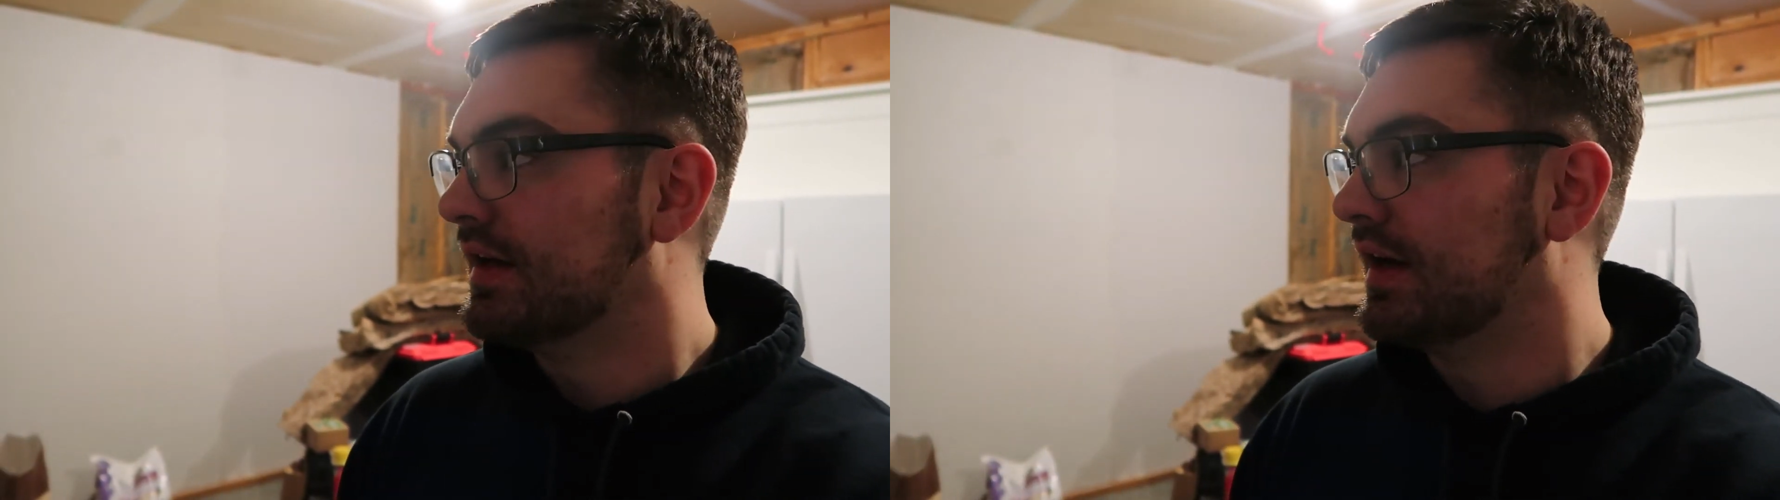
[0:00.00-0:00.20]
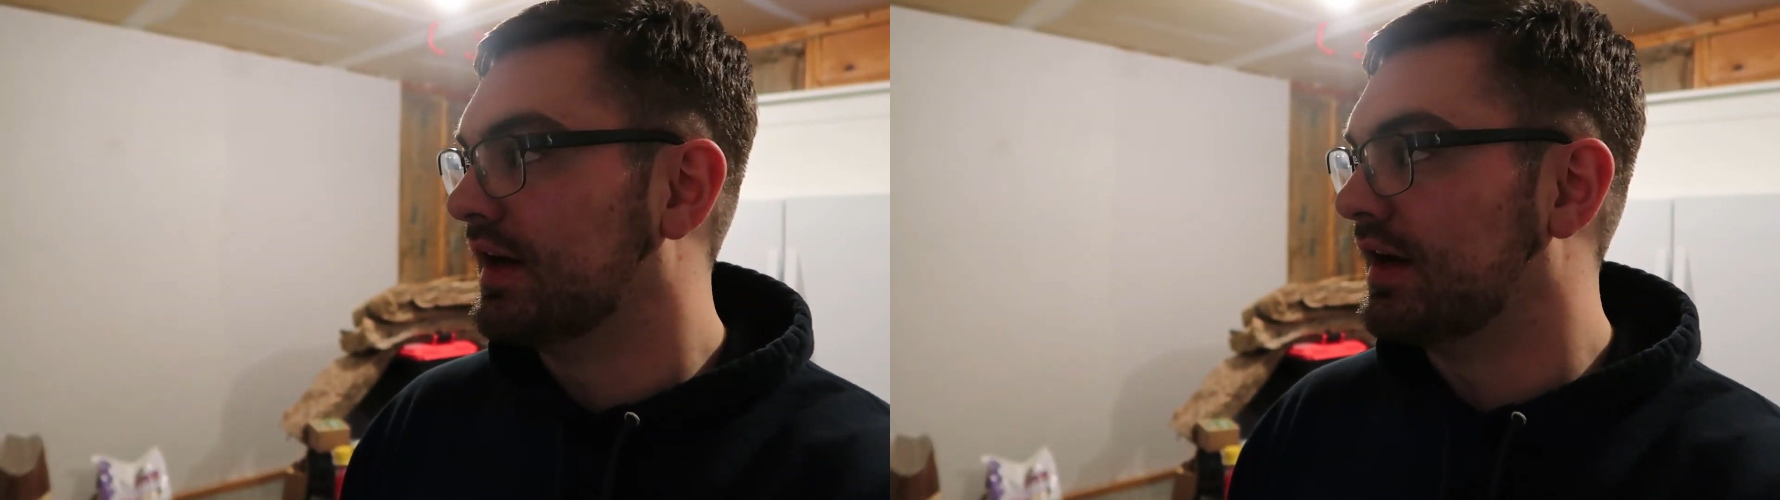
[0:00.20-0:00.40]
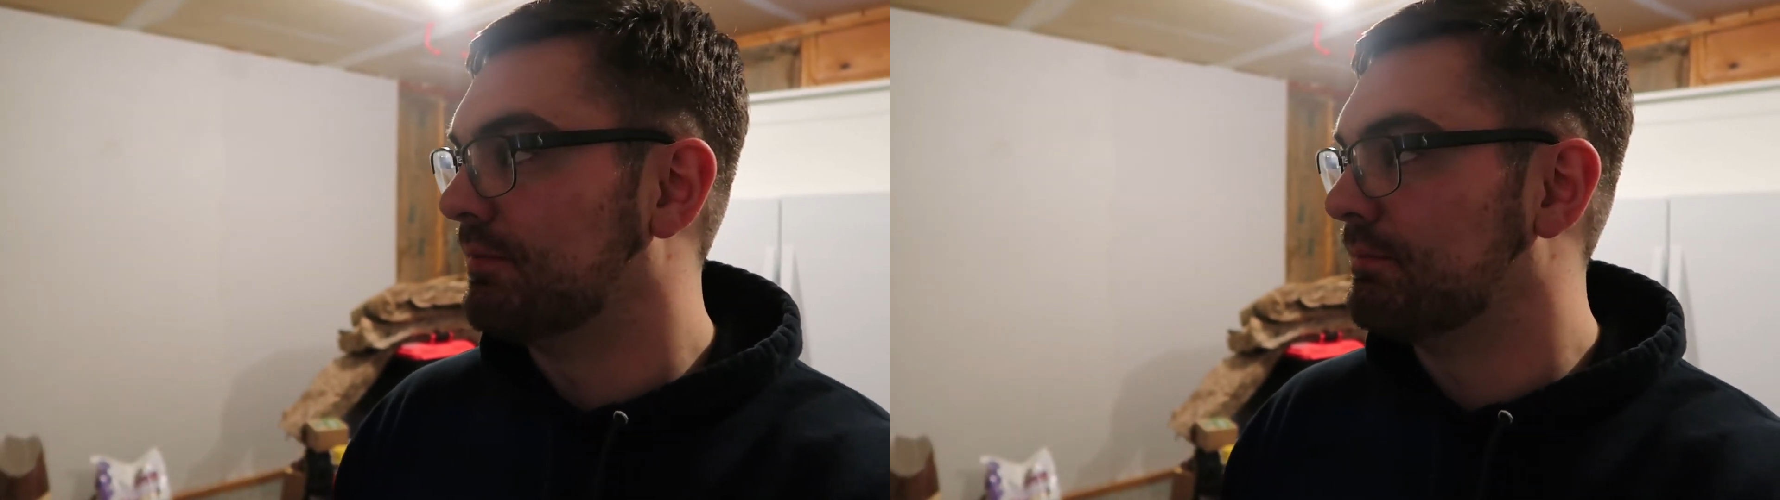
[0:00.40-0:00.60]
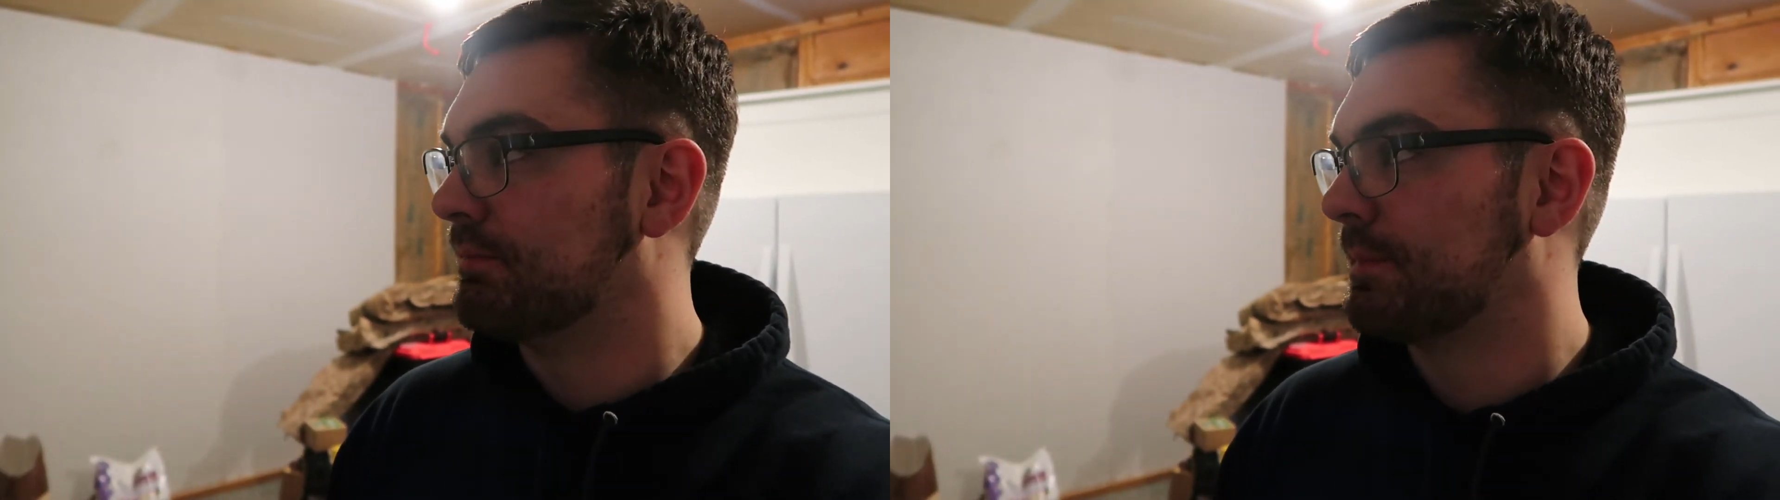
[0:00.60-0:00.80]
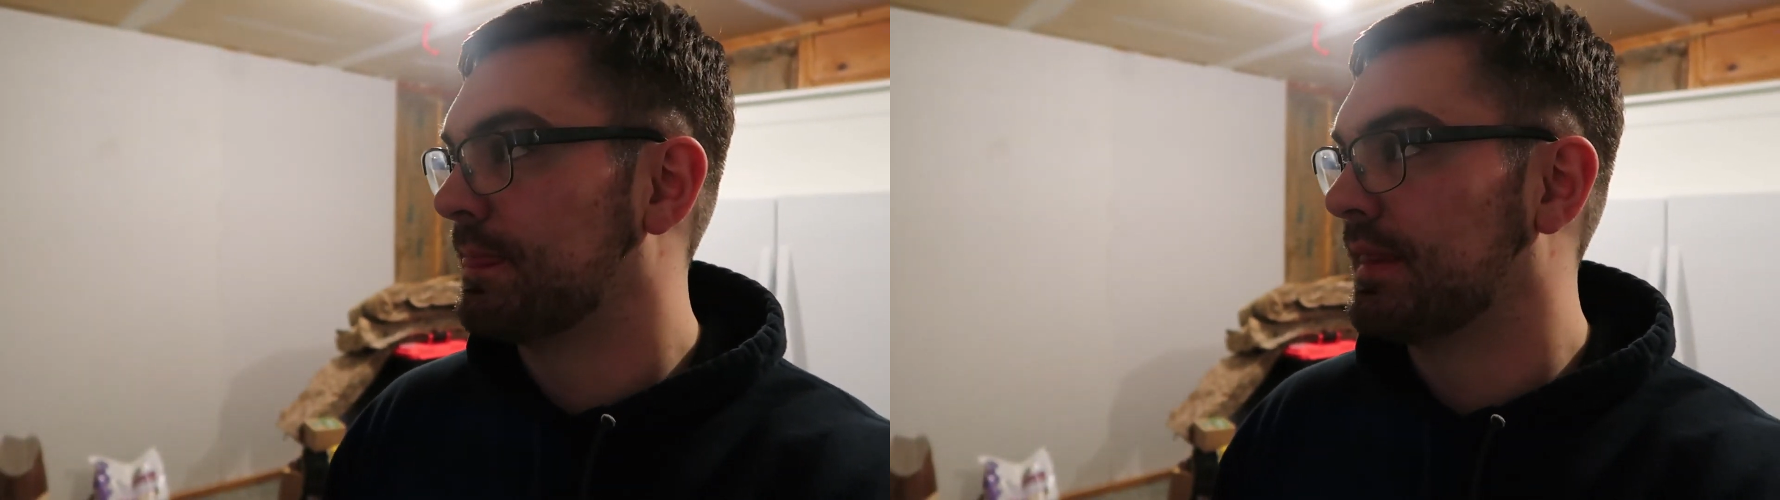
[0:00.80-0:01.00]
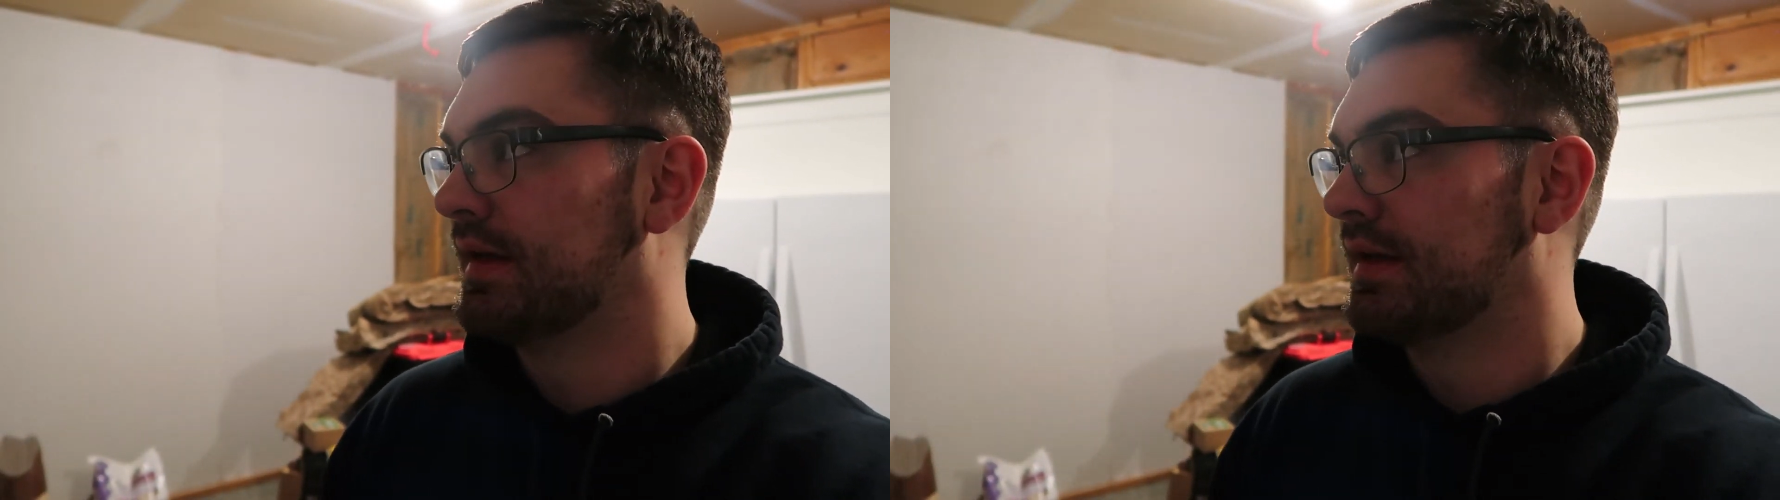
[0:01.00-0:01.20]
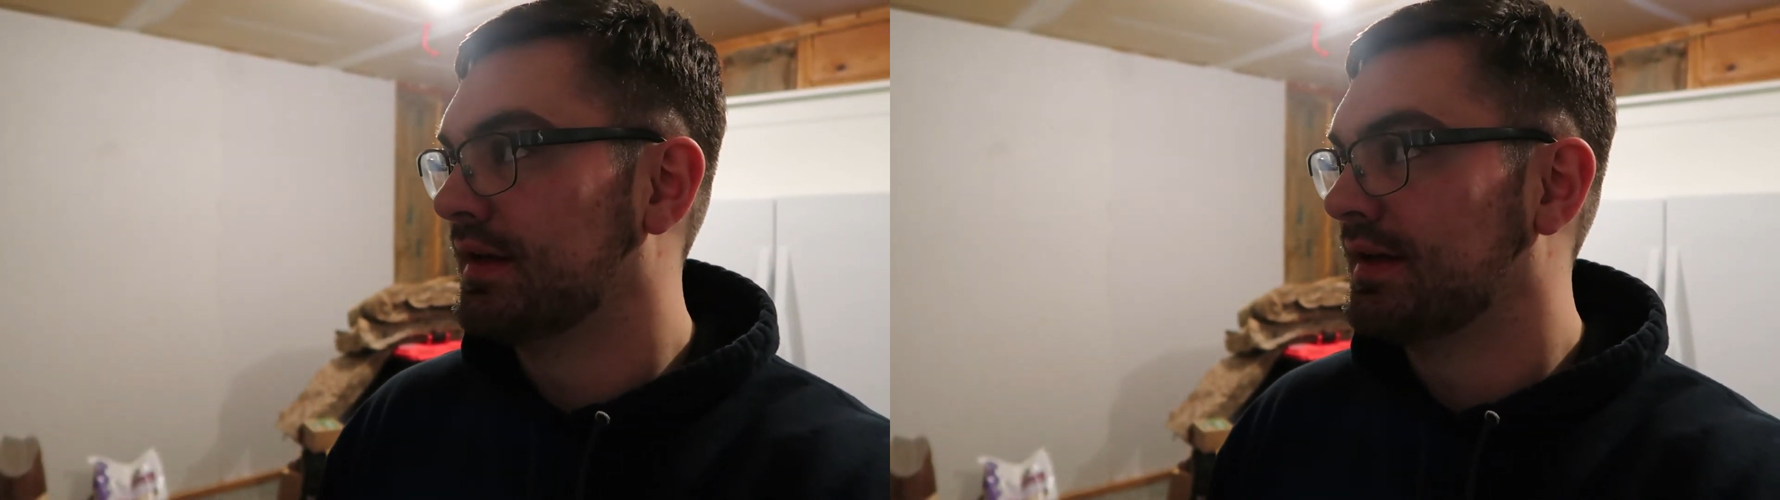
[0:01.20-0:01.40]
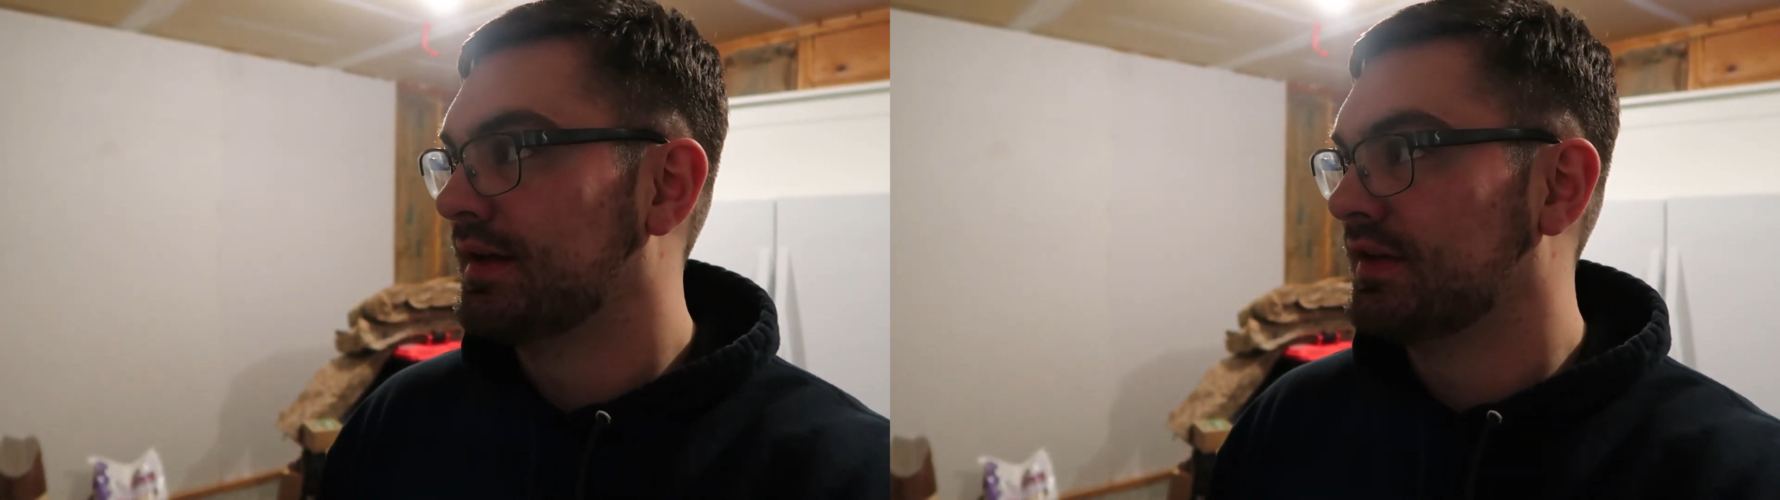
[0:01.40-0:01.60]

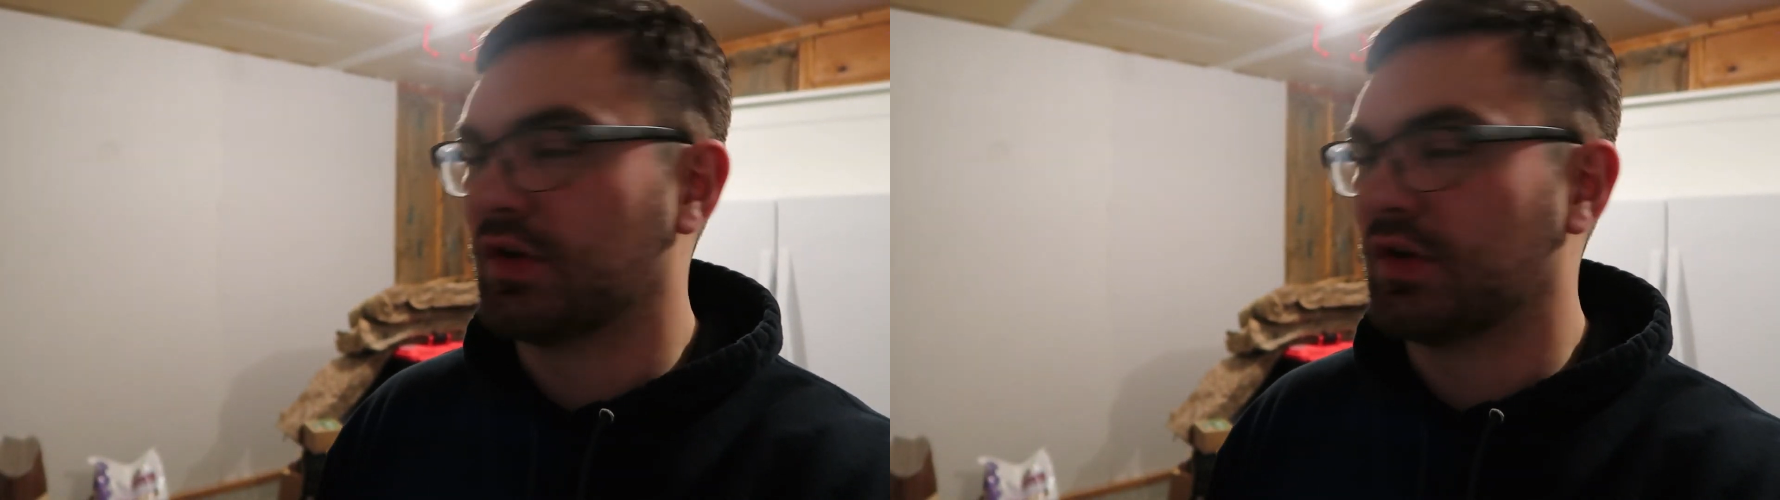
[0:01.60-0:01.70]
It's